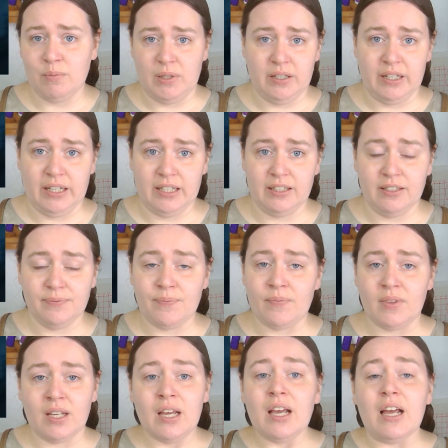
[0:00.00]
period.
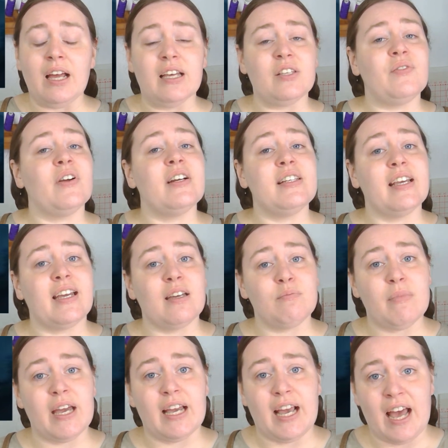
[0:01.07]
As far as I can
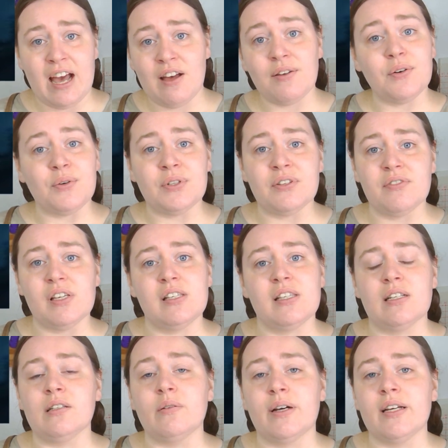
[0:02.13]
make out, all of these
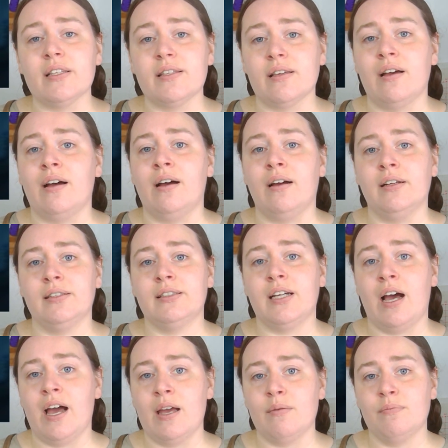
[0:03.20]
silhouettes are
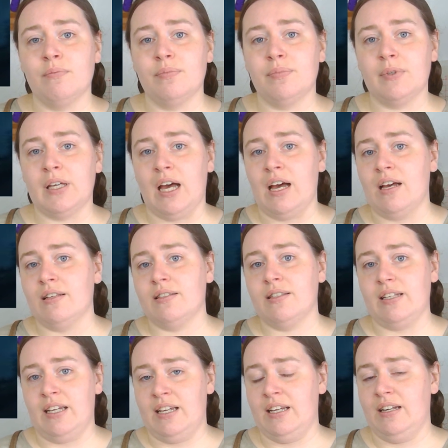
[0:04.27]

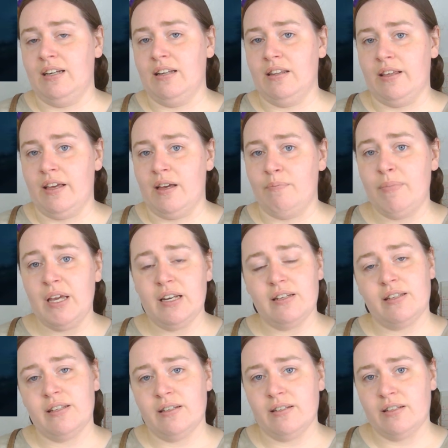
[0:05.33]
typecast in the
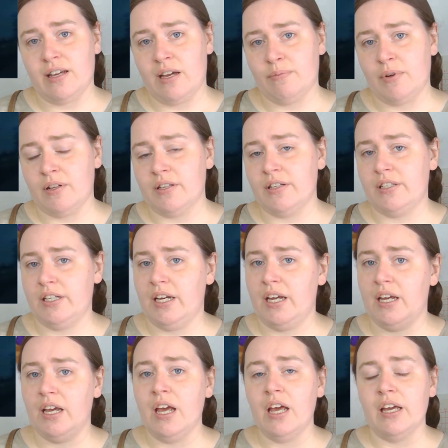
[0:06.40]
Peterson
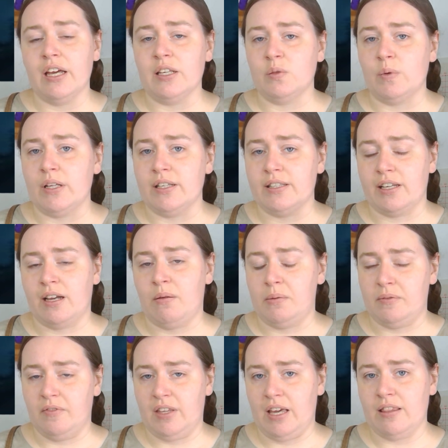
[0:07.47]
typology, as well as a
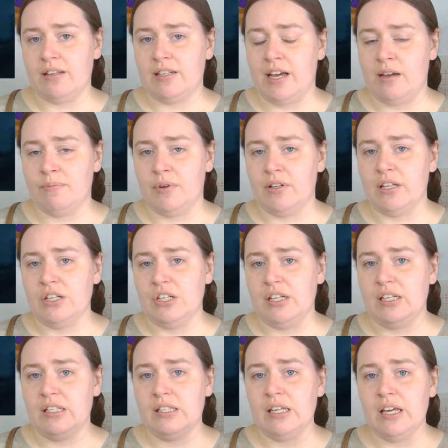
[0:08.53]
couple of the other
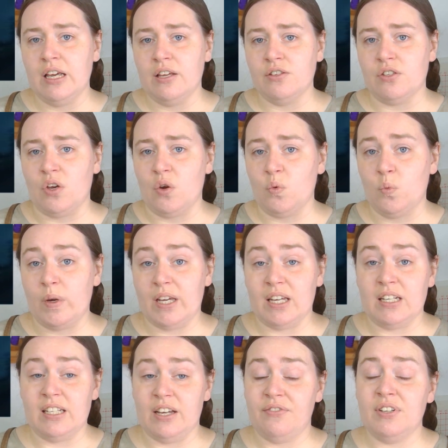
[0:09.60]
typologies, so we
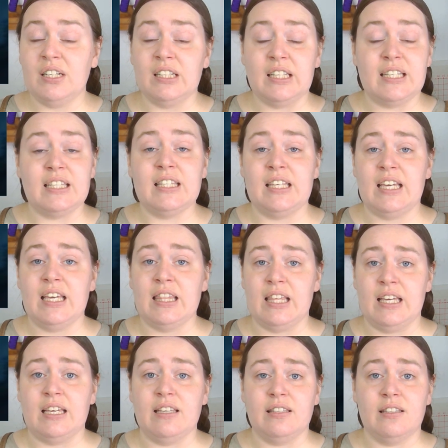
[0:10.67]
can definitely see
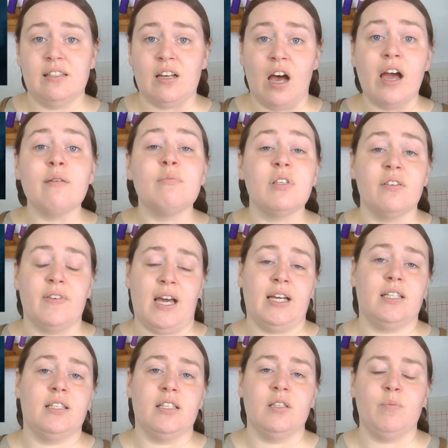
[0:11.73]
these types of
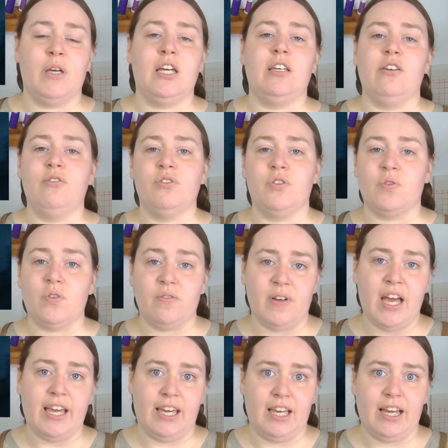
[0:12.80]
axes being used through the
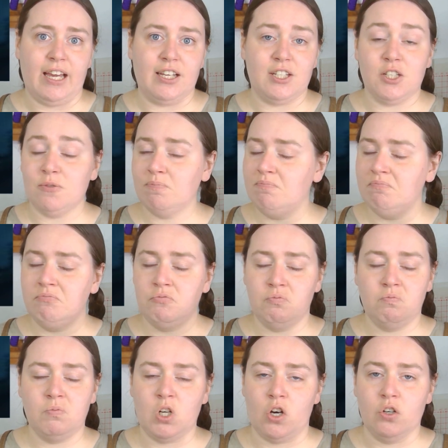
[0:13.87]
Viking Age.
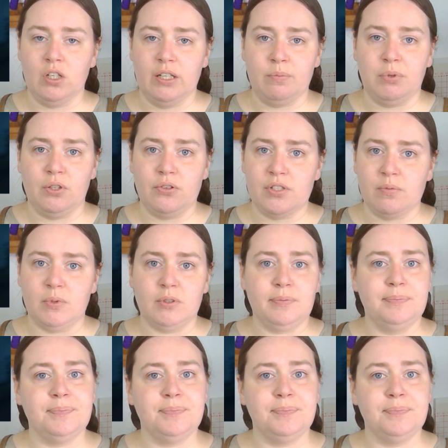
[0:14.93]
Totally plausible.